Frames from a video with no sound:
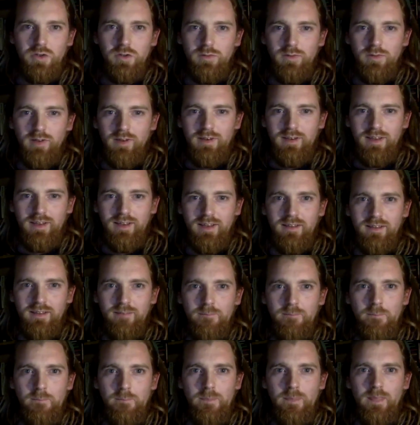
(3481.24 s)
flooding.
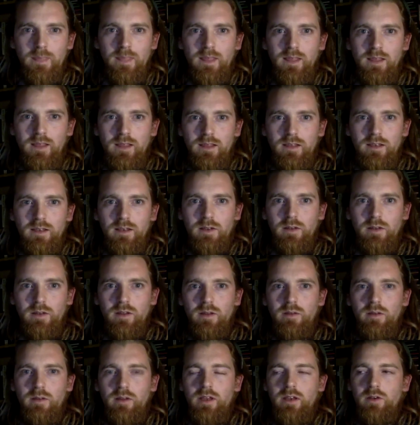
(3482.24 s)
You know that
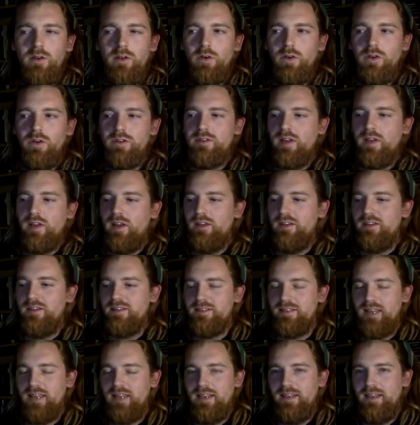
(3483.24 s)
in order to
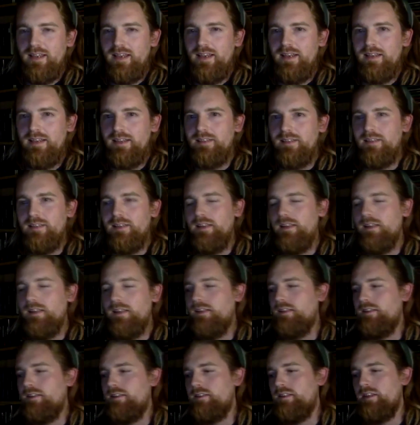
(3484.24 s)
understand any
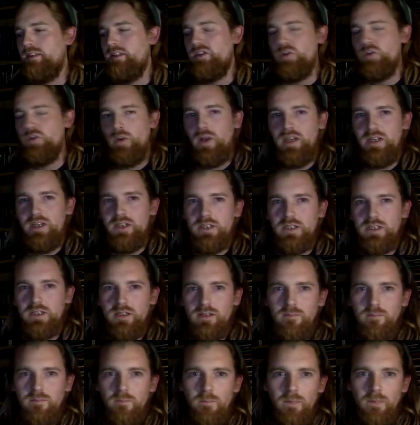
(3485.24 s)
situation,